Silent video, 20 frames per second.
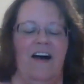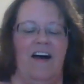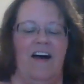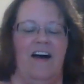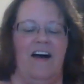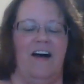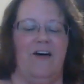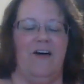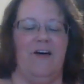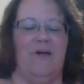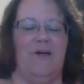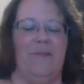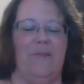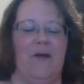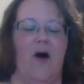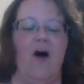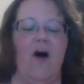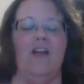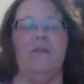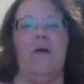
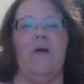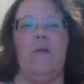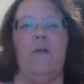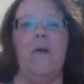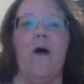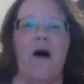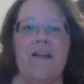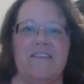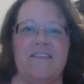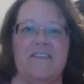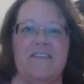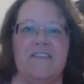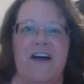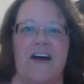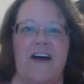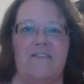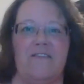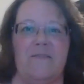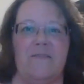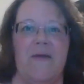all about positive
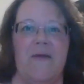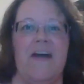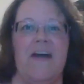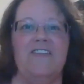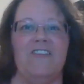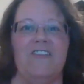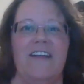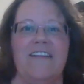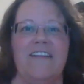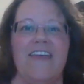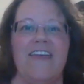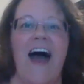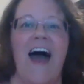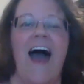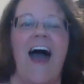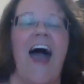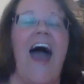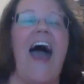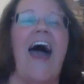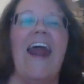affirmations.
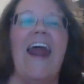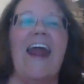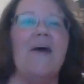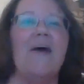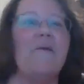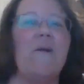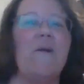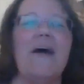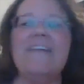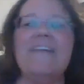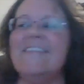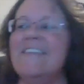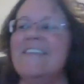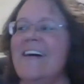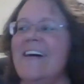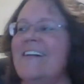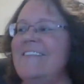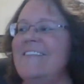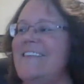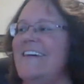And it wasn't
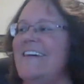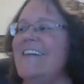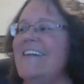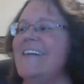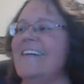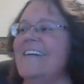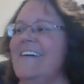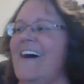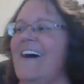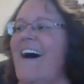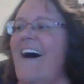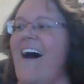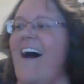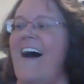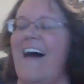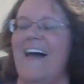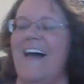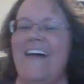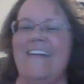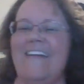until
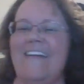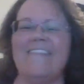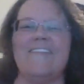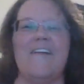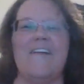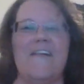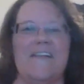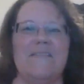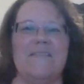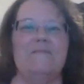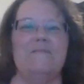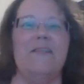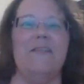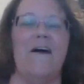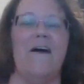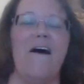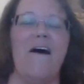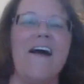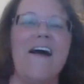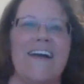I started
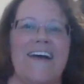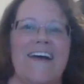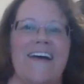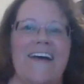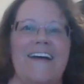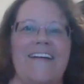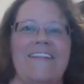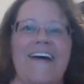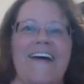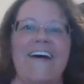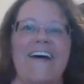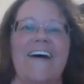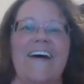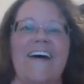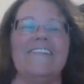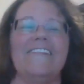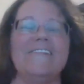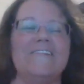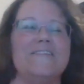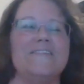blogging that
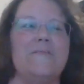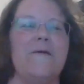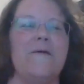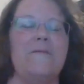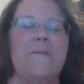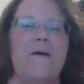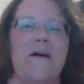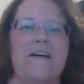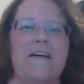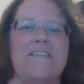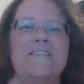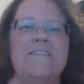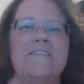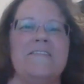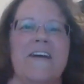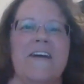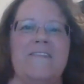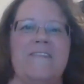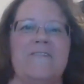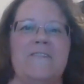I learned about positive
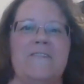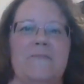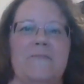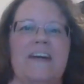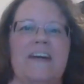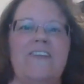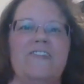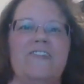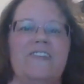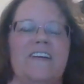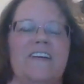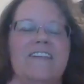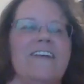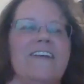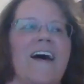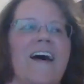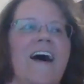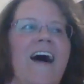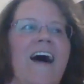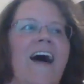affirmations.
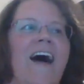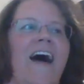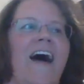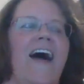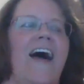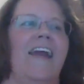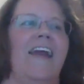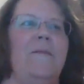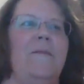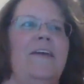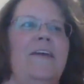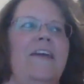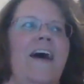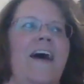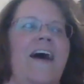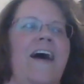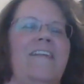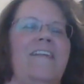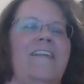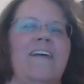And I mean,
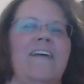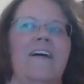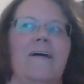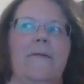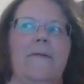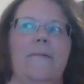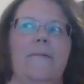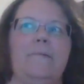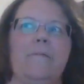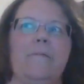as a